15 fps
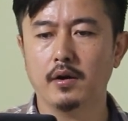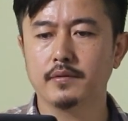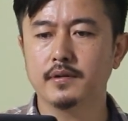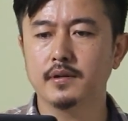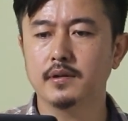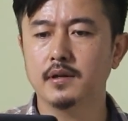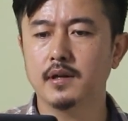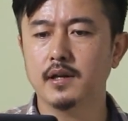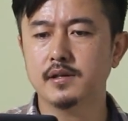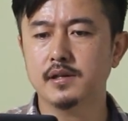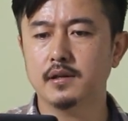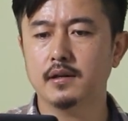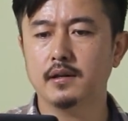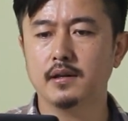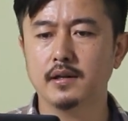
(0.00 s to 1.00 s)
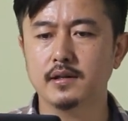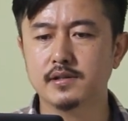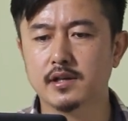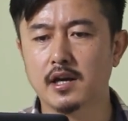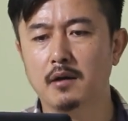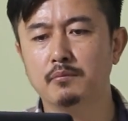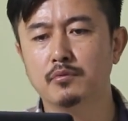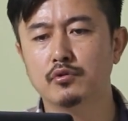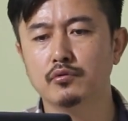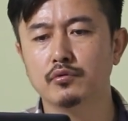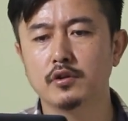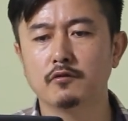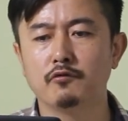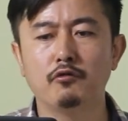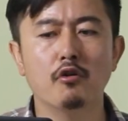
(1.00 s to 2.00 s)
Then let's come to
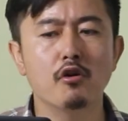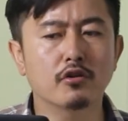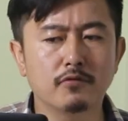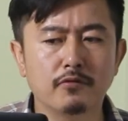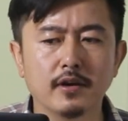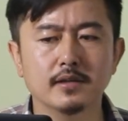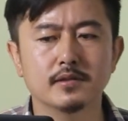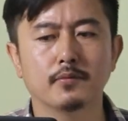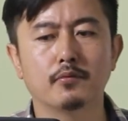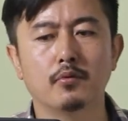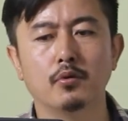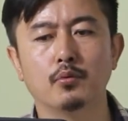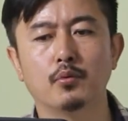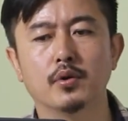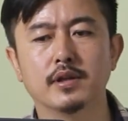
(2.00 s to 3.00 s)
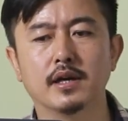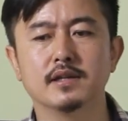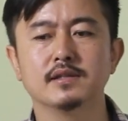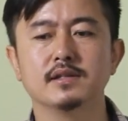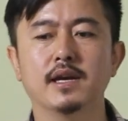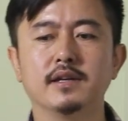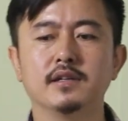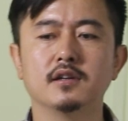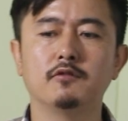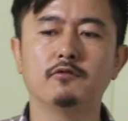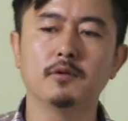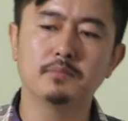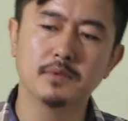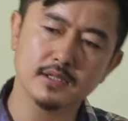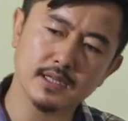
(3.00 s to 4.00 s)
the fourth phase of Cold War, that is
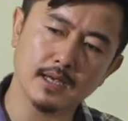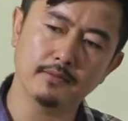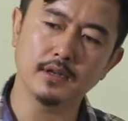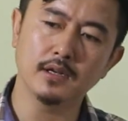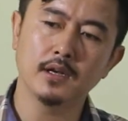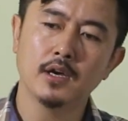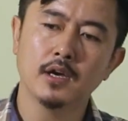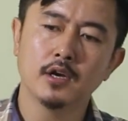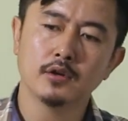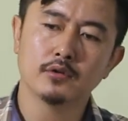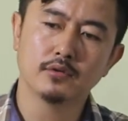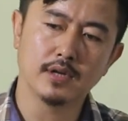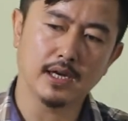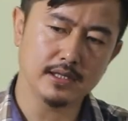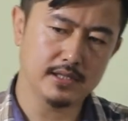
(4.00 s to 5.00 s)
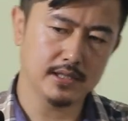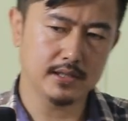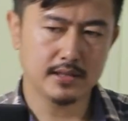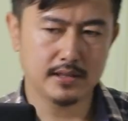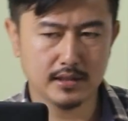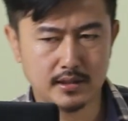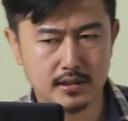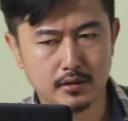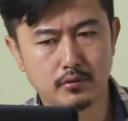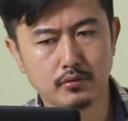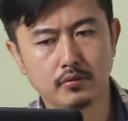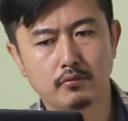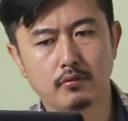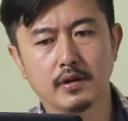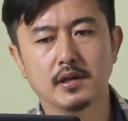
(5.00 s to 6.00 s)
1957 to
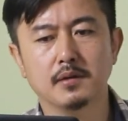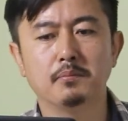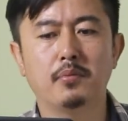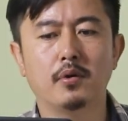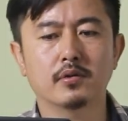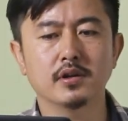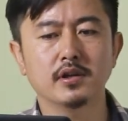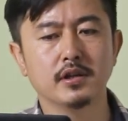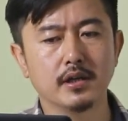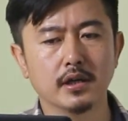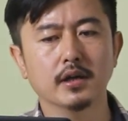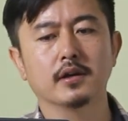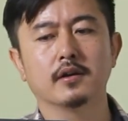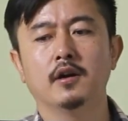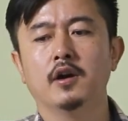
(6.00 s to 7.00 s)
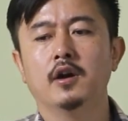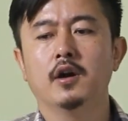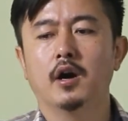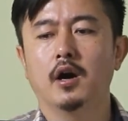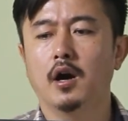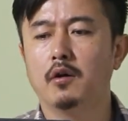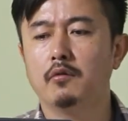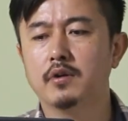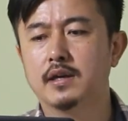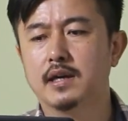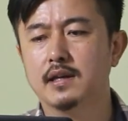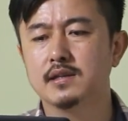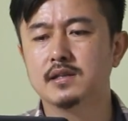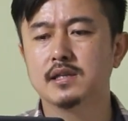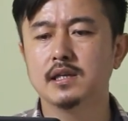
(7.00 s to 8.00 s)
1962. Quite important here. We
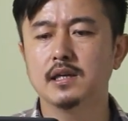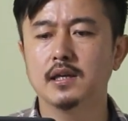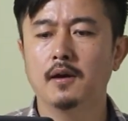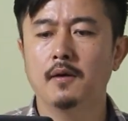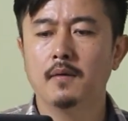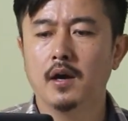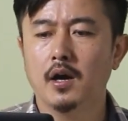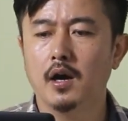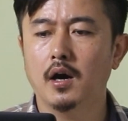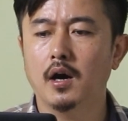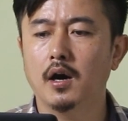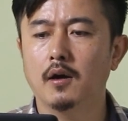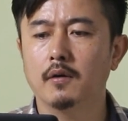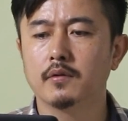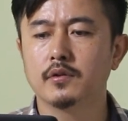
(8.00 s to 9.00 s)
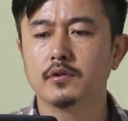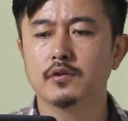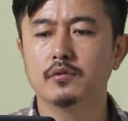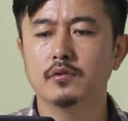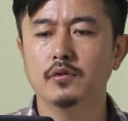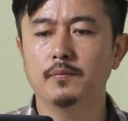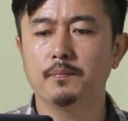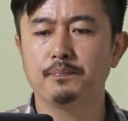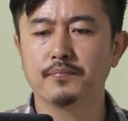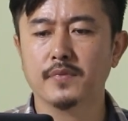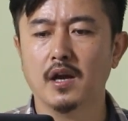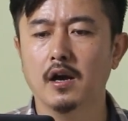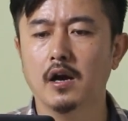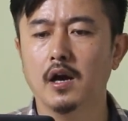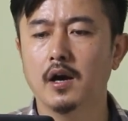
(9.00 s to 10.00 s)
can see,
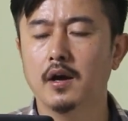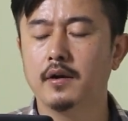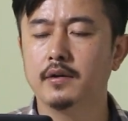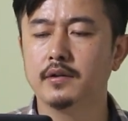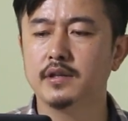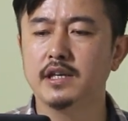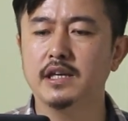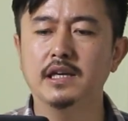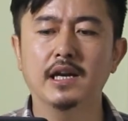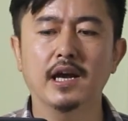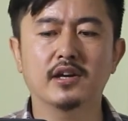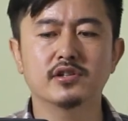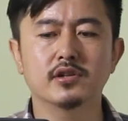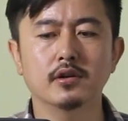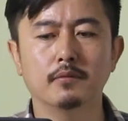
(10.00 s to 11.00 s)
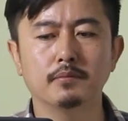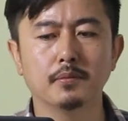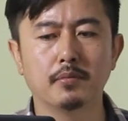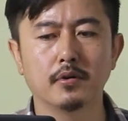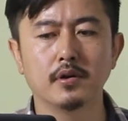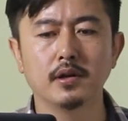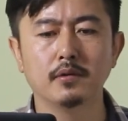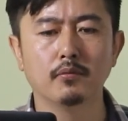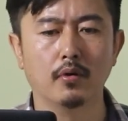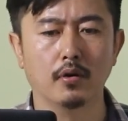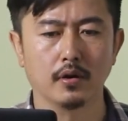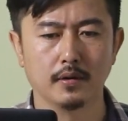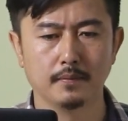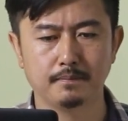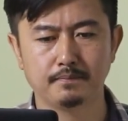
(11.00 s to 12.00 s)
the erection of the Berlin
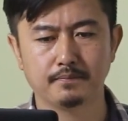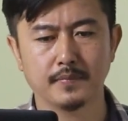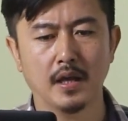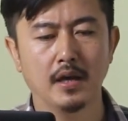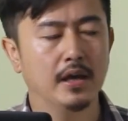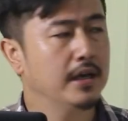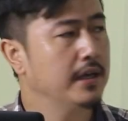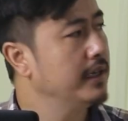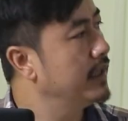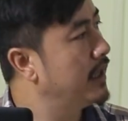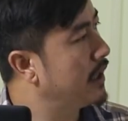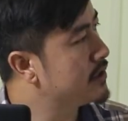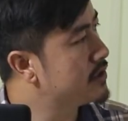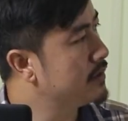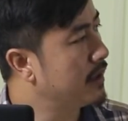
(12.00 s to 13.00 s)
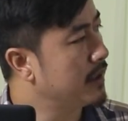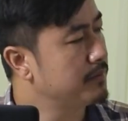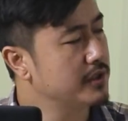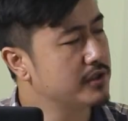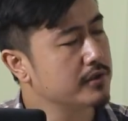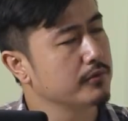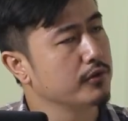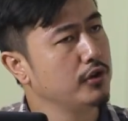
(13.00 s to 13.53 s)
Wall. Erection, that means a